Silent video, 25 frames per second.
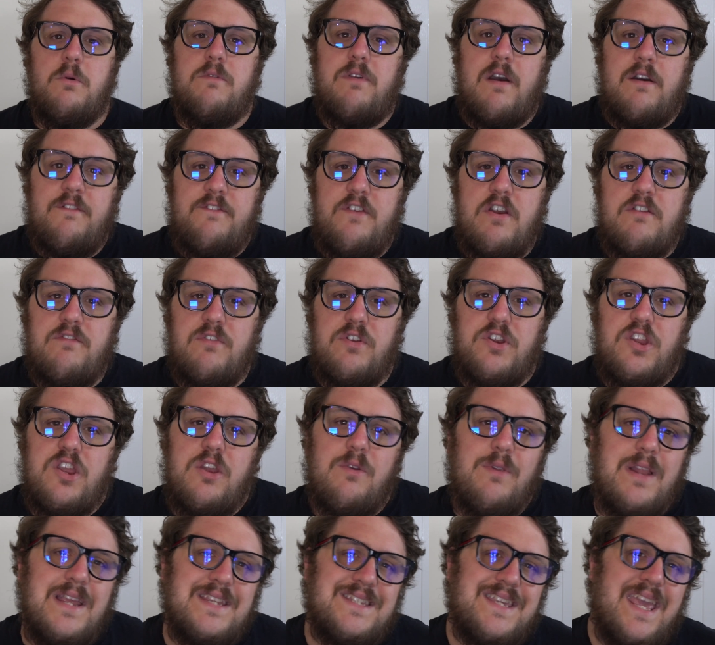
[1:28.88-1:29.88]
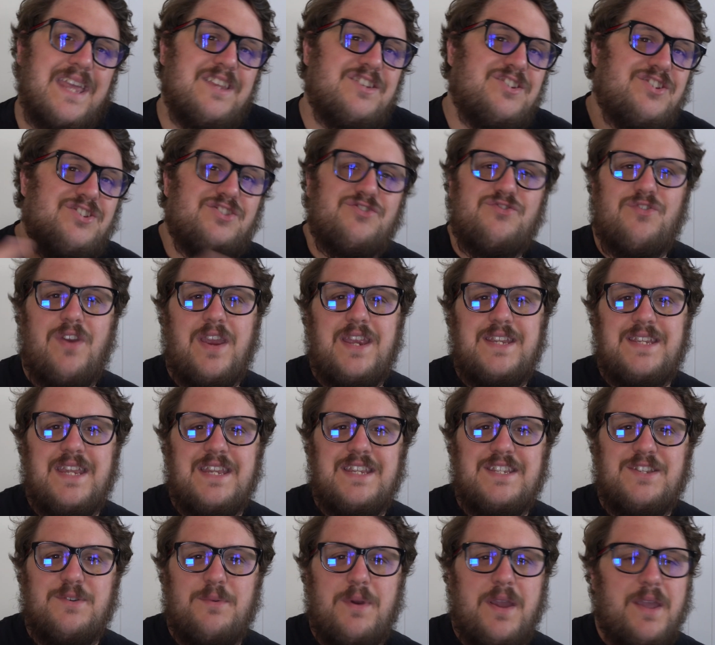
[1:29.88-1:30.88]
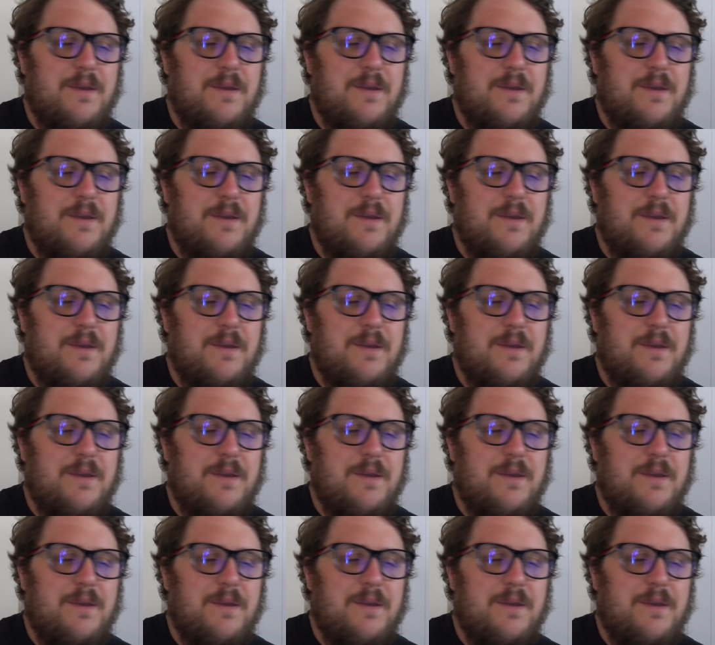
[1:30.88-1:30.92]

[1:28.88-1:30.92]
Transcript: Without further ado, let's get straight into